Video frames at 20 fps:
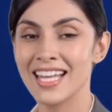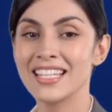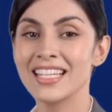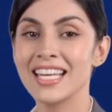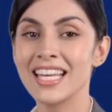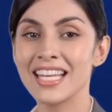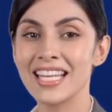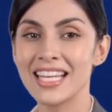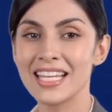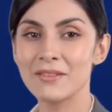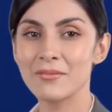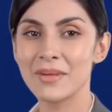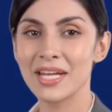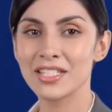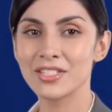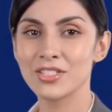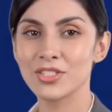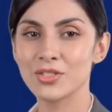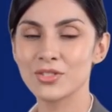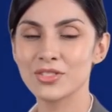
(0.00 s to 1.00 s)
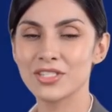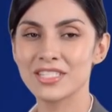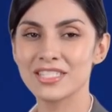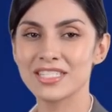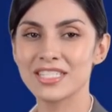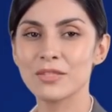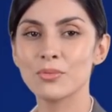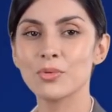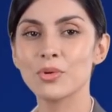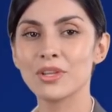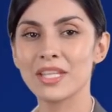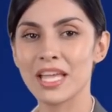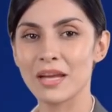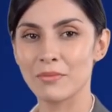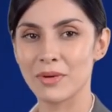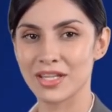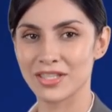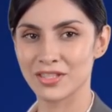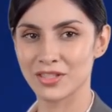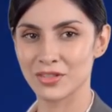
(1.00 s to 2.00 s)
DNS-based uses simple name
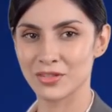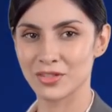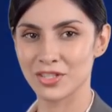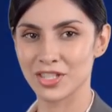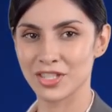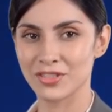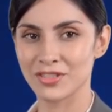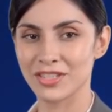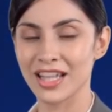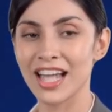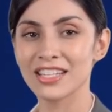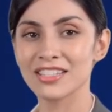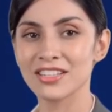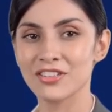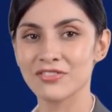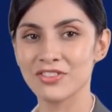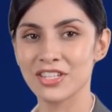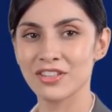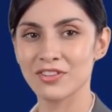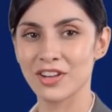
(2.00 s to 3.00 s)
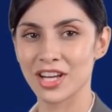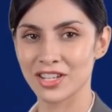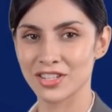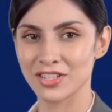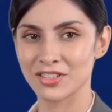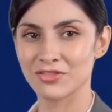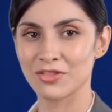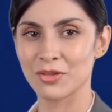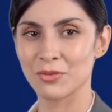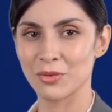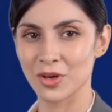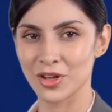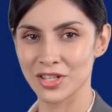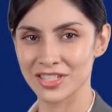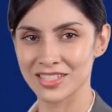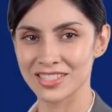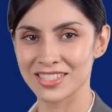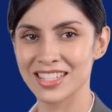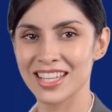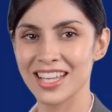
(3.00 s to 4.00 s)
resolution with SRV records for
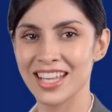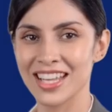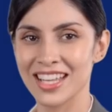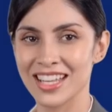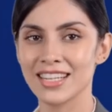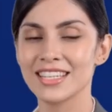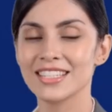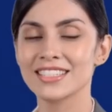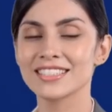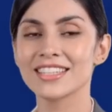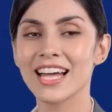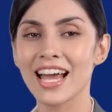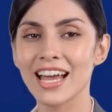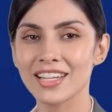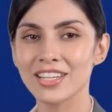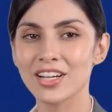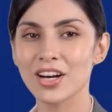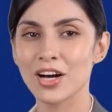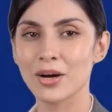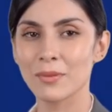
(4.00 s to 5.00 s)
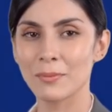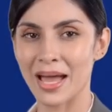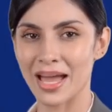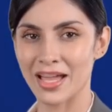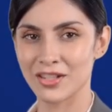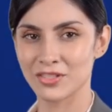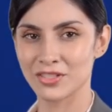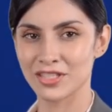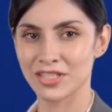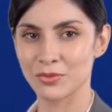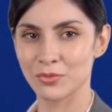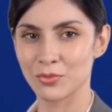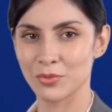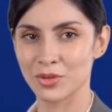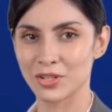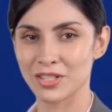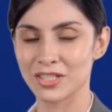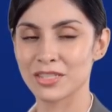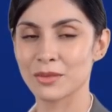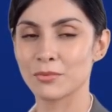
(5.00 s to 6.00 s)
ports. Sidecar pattern
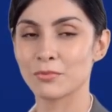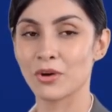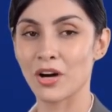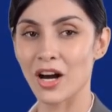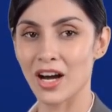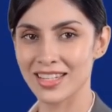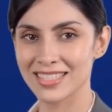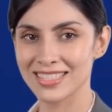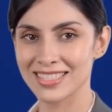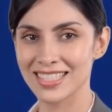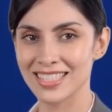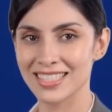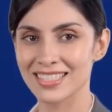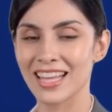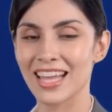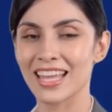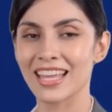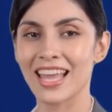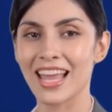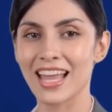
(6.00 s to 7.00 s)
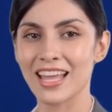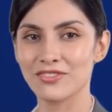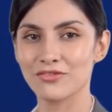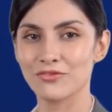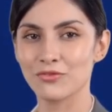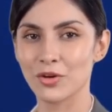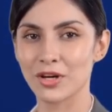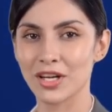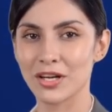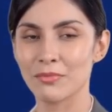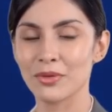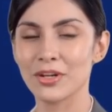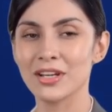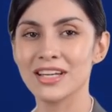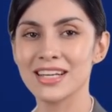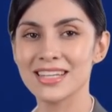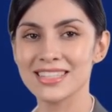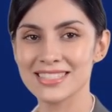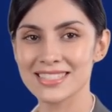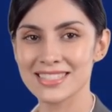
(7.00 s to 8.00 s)
deploys a proxy like Envoy per
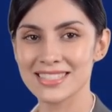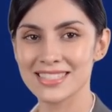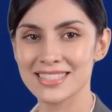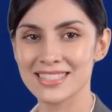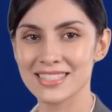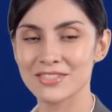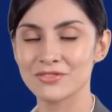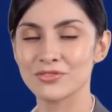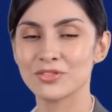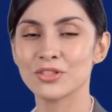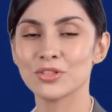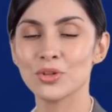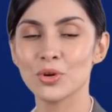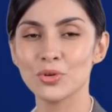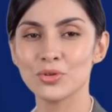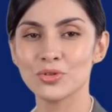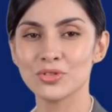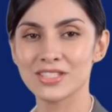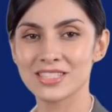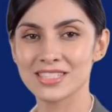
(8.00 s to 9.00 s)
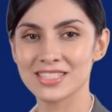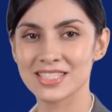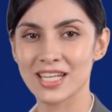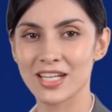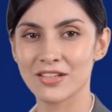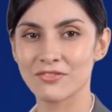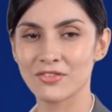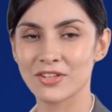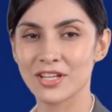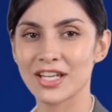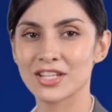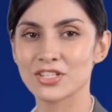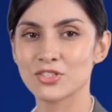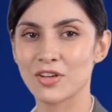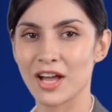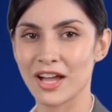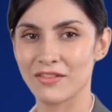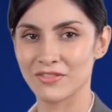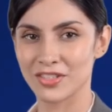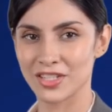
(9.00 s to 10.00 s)
instance for local discovery and
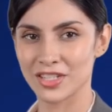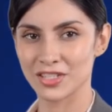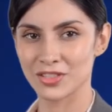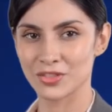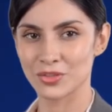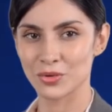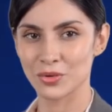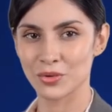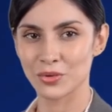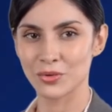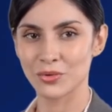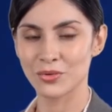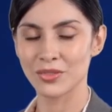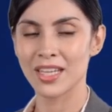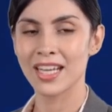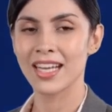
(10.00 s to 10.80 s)
traffic control.